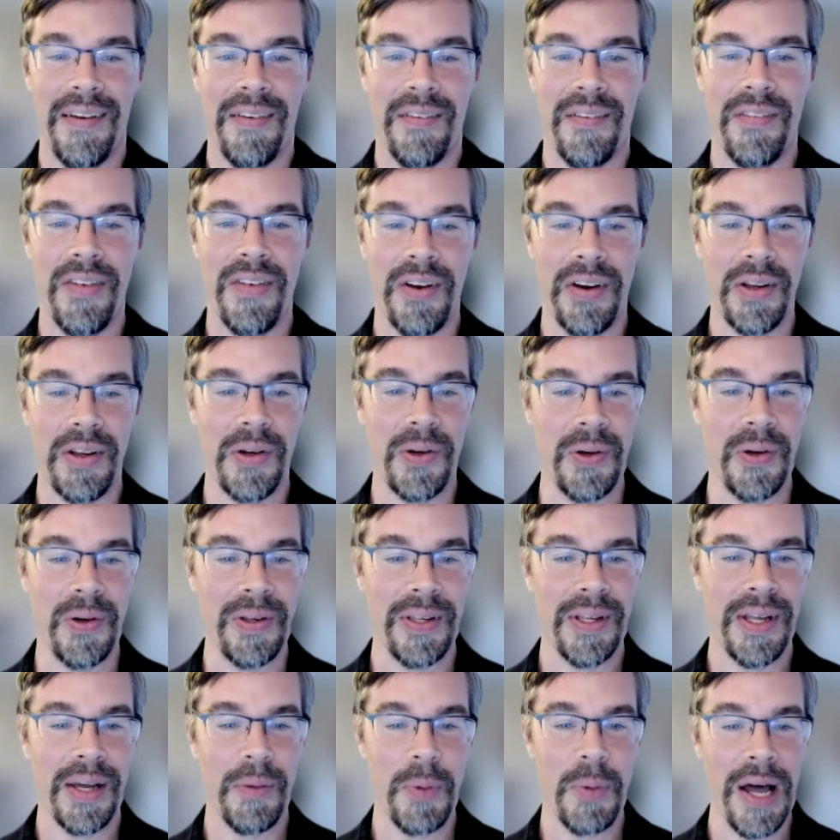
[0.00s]
Very
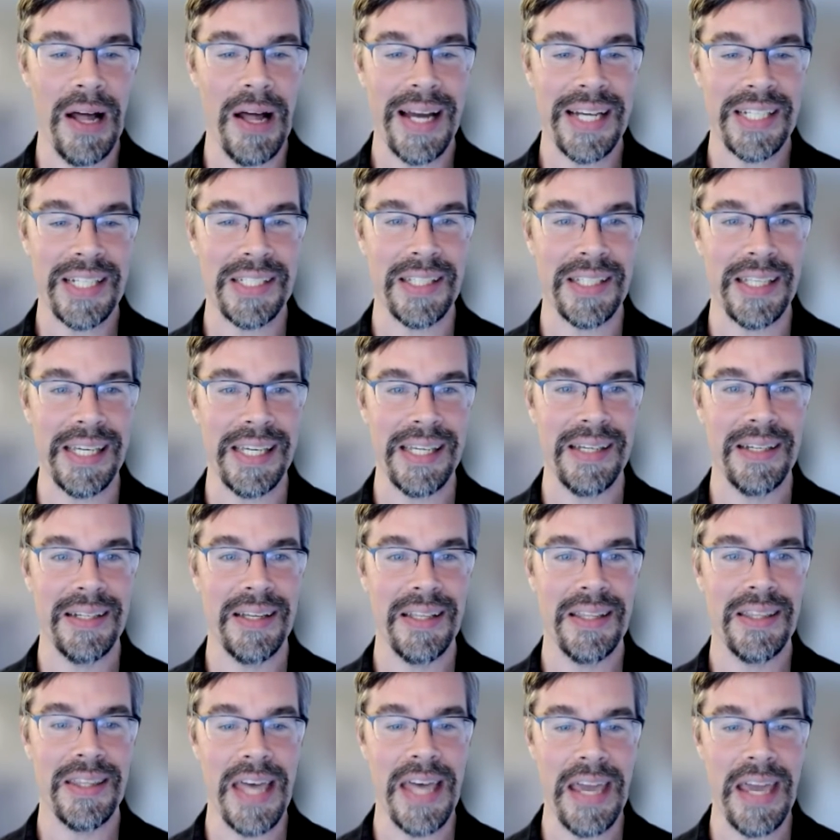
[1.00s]
cool. Well, Ashley,
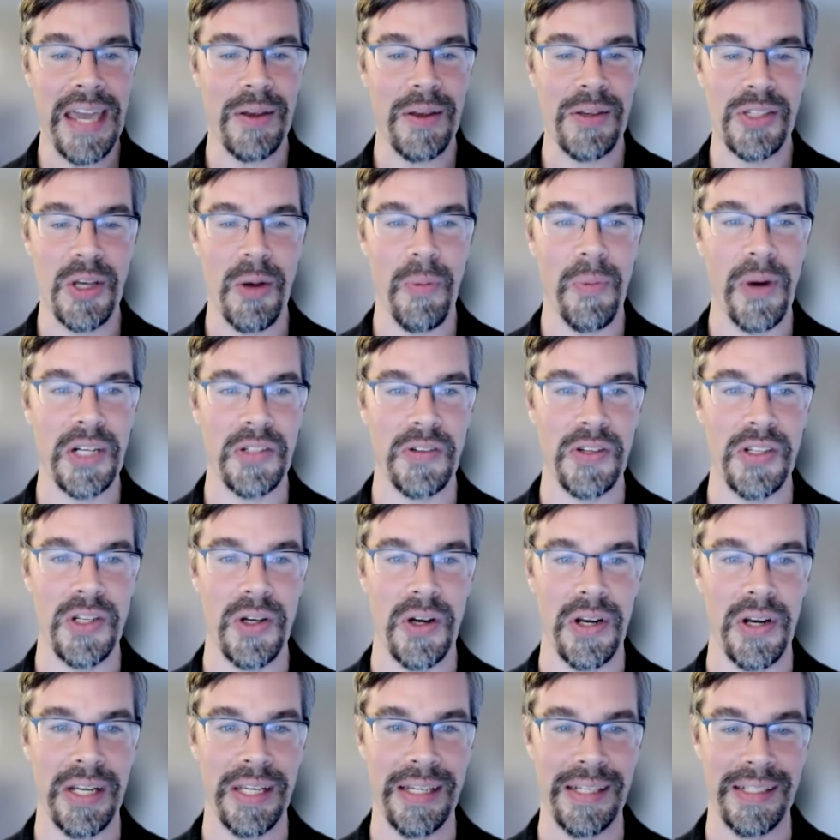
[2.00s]
thank you so much for
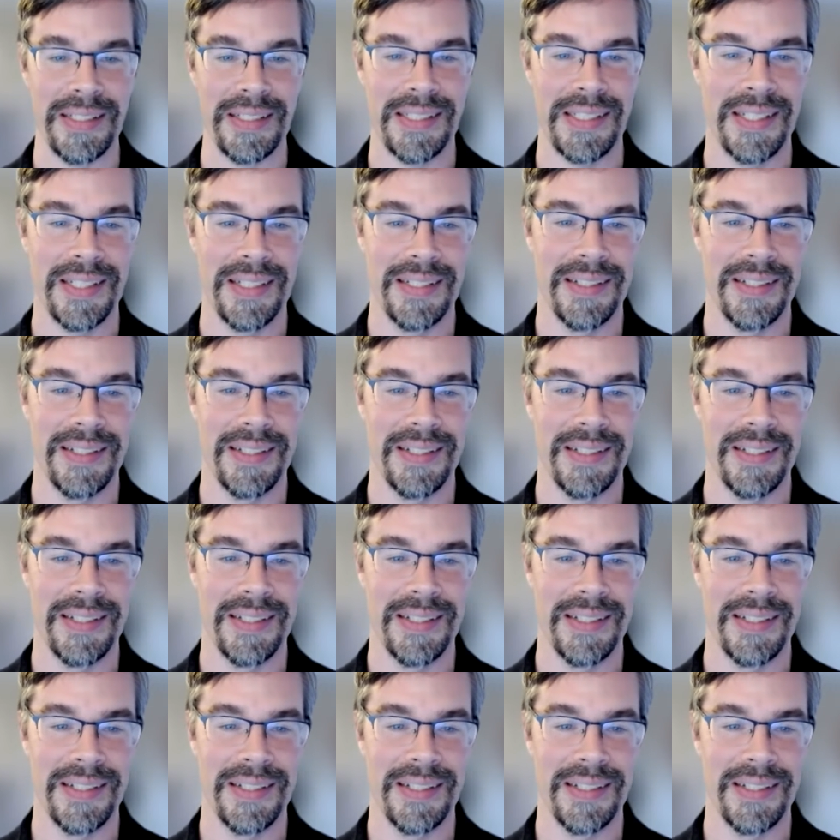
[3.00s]
joining us.